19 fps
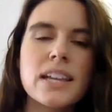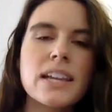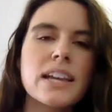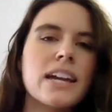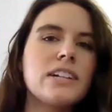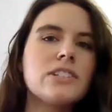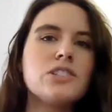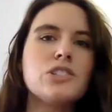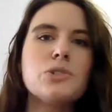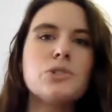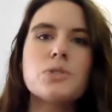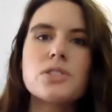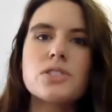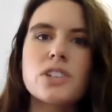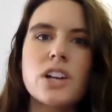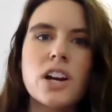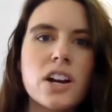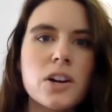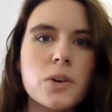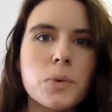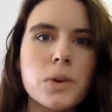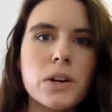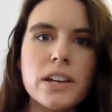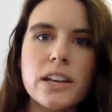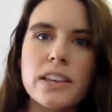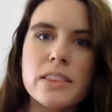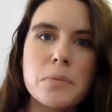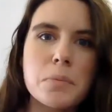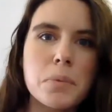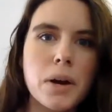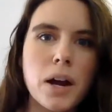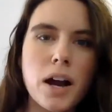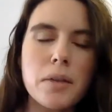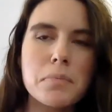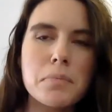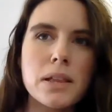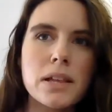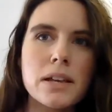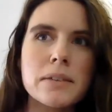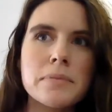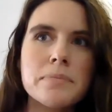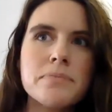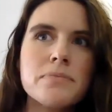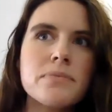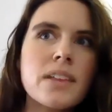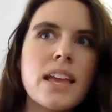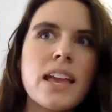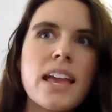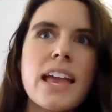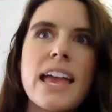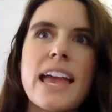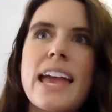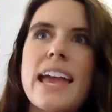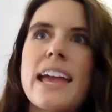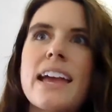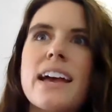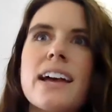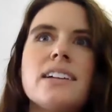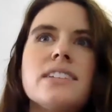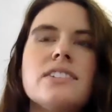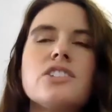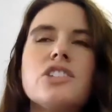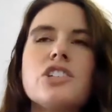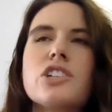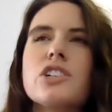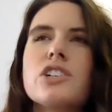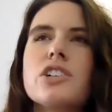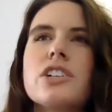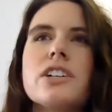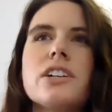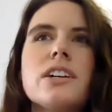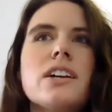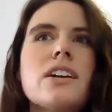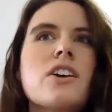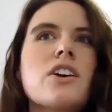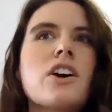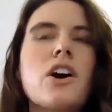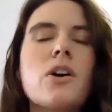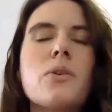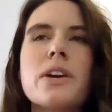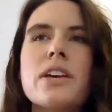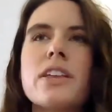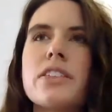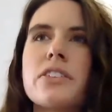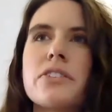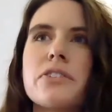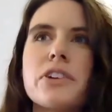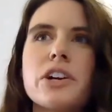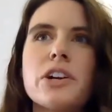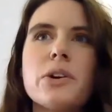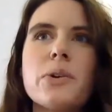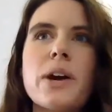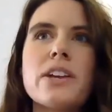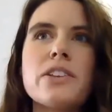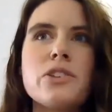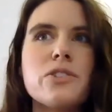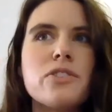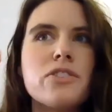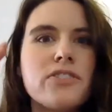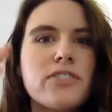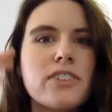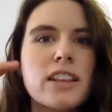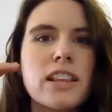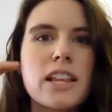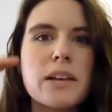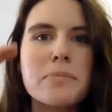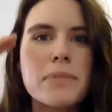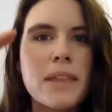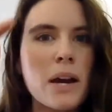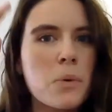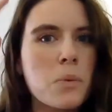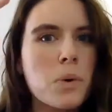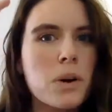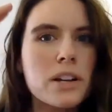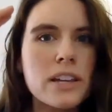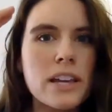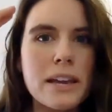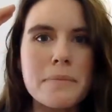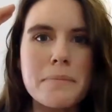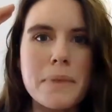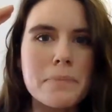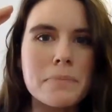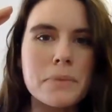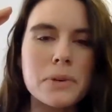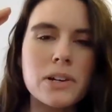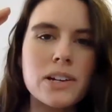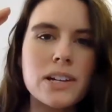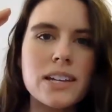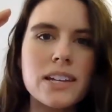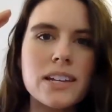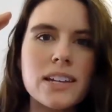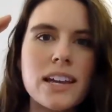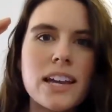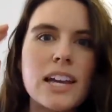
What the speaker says: and you start working the problem and you're going through and you fill up that working memory,